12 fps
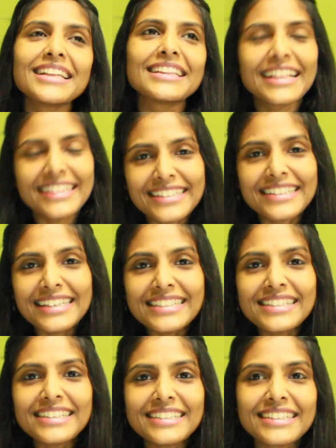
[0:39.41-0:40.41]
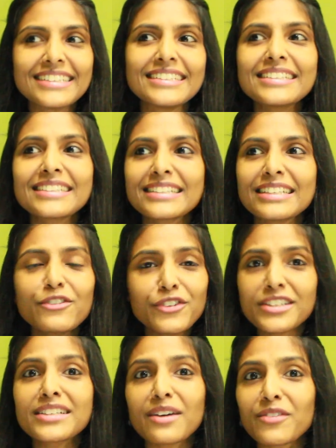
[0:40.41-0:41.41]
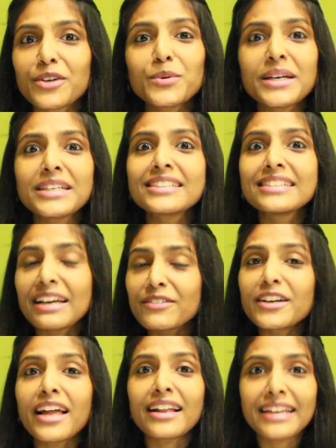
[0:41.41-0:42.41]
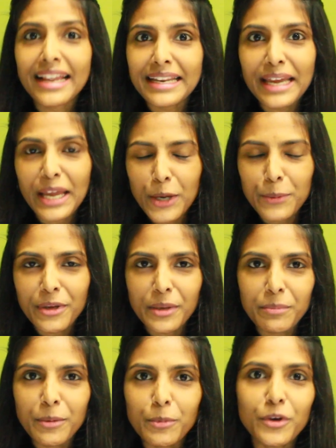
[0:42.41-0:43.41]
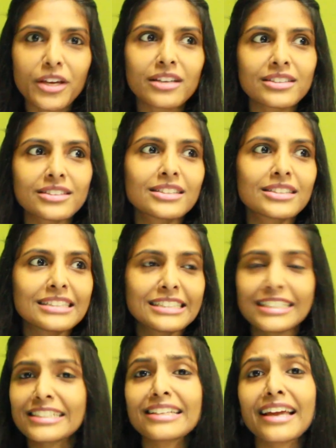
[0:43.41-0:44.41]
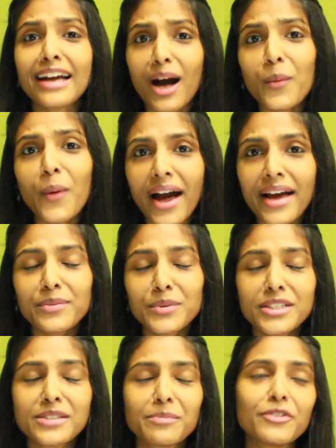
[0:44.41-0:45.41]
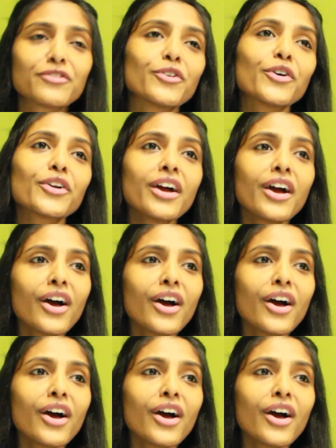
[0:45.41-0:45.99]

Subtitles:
Then the reason is, if you're someone who has never done any Airbnb bookings, just like how I was before,